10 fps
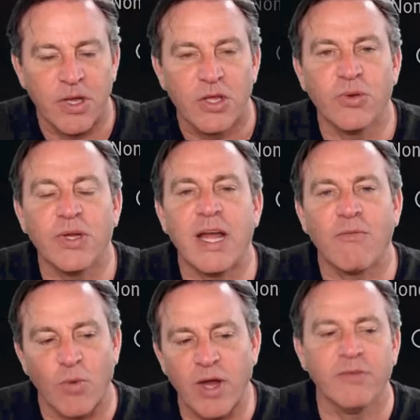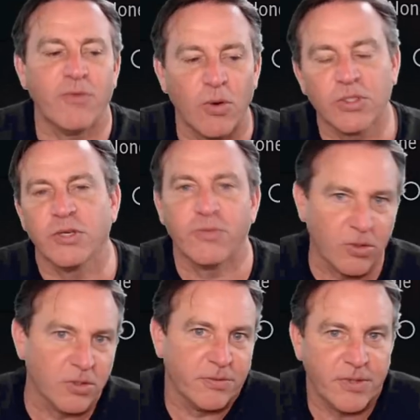You could have one folder
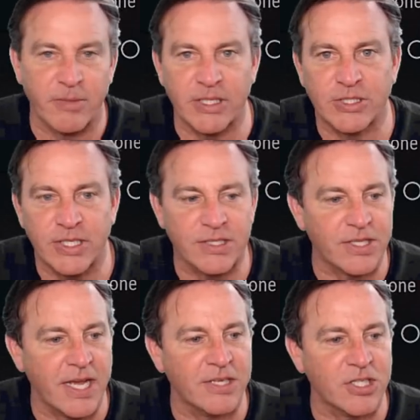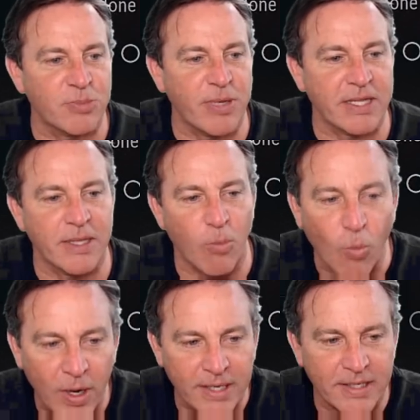full of images and just pick them
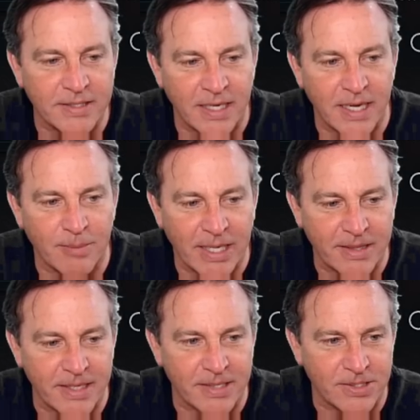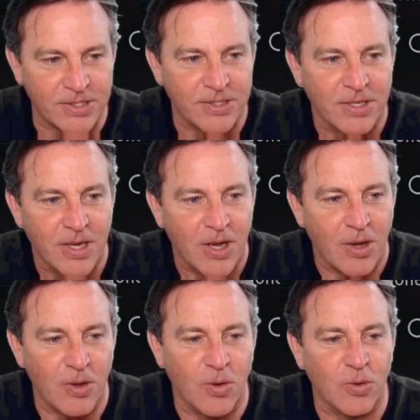one at a time like this.
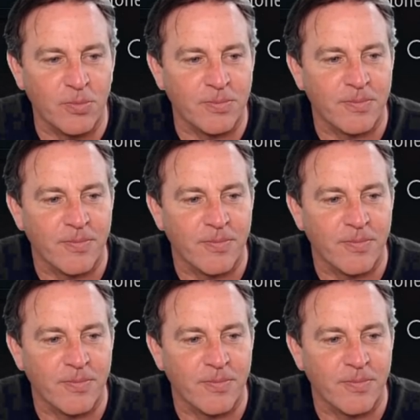Home,